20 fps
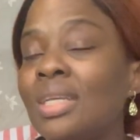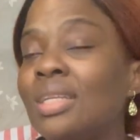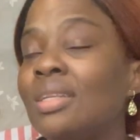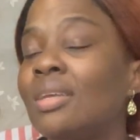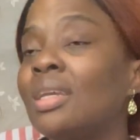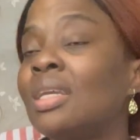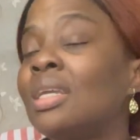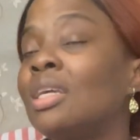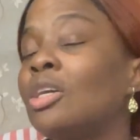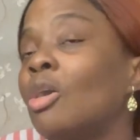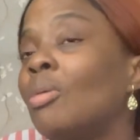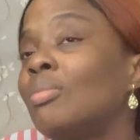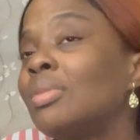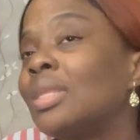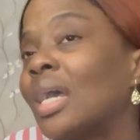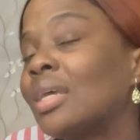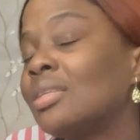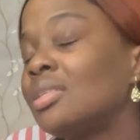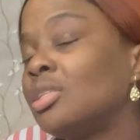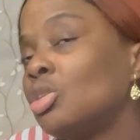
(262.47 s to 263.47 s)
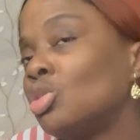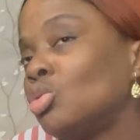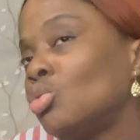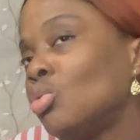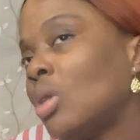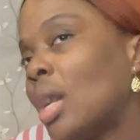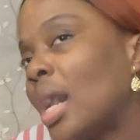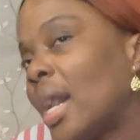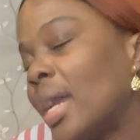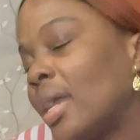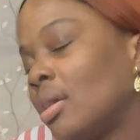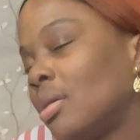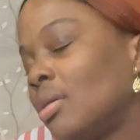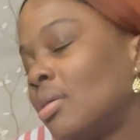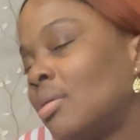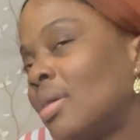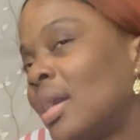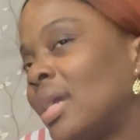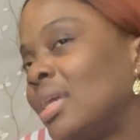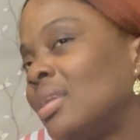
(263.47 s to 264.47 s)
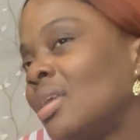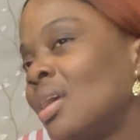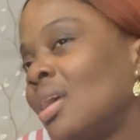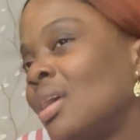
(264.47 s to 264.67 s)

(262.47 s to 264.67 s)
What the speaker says: the income tax is too high, all right?